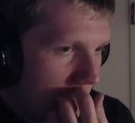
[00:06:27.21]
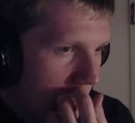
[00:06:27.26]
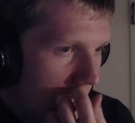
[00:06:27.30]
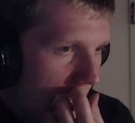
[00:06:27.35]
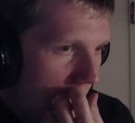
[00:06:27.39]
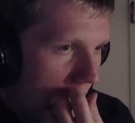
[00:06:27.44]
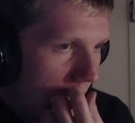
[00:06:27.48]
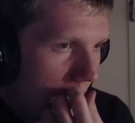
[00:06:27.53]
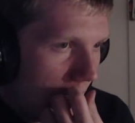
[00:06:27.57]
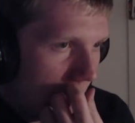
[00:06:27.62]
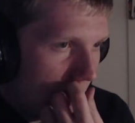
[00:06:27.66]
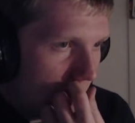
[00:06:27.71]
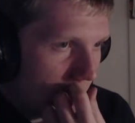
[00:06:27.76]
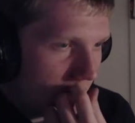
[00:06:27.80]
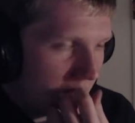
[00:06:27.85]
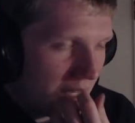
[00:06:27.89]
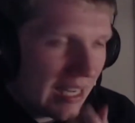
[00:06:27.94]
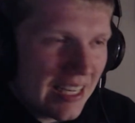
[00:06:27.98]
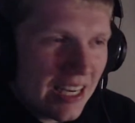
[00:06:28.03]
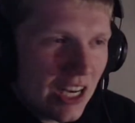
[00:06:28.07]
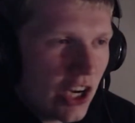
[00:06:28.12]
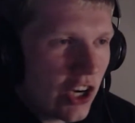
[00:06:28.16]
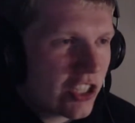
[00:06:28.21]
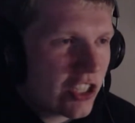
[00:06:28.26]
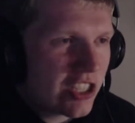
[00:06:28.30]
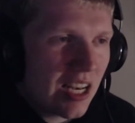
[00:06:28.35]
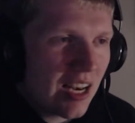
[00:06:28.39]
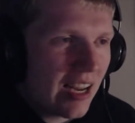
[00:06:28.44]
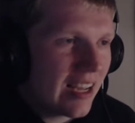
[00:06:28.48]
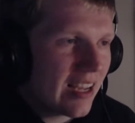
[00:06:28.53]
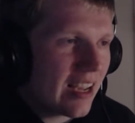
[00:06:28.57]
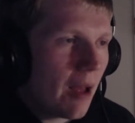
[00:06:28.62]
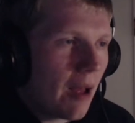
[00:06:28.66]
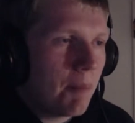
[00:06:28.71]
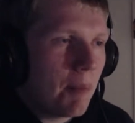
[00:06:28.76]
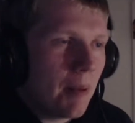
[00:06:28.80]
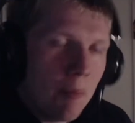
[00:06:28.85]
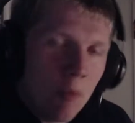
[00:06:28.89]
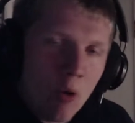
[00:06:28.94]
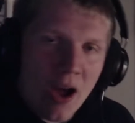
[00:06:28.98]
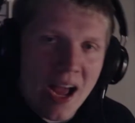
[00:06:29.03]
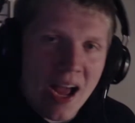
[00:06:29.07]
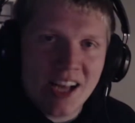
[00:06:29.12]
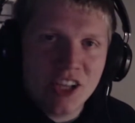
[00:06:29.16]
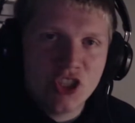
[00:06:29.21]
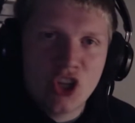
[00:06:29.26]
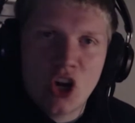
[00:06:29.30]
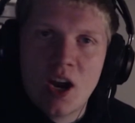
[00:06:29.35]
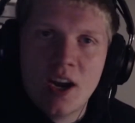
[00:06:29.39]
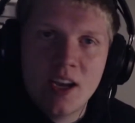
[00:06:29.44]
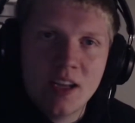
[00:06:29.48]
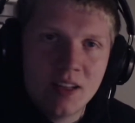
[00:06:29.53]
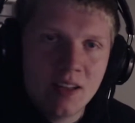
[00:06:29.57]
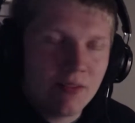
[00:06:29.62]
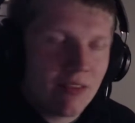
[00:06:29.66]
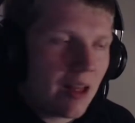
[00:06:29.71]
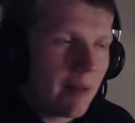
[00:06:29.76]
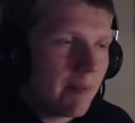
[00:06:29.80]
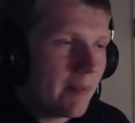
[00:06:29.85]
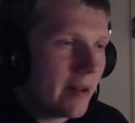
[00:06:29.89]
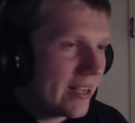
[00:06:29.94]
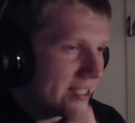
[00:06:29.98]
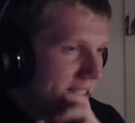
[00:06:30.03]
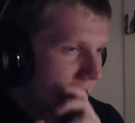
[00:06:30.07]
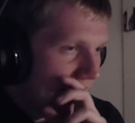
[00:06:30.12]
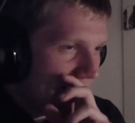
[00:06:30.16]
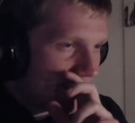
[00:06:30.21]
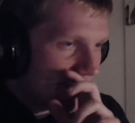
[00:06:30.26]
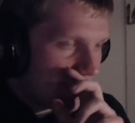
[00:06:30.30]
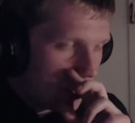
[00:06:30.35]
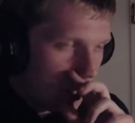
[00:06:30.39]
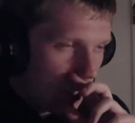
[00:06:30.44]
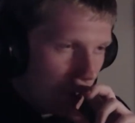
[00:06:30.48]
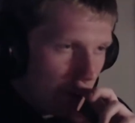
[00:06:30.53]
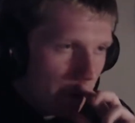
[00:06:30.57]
It looked like a bit more agile, if that makes sense.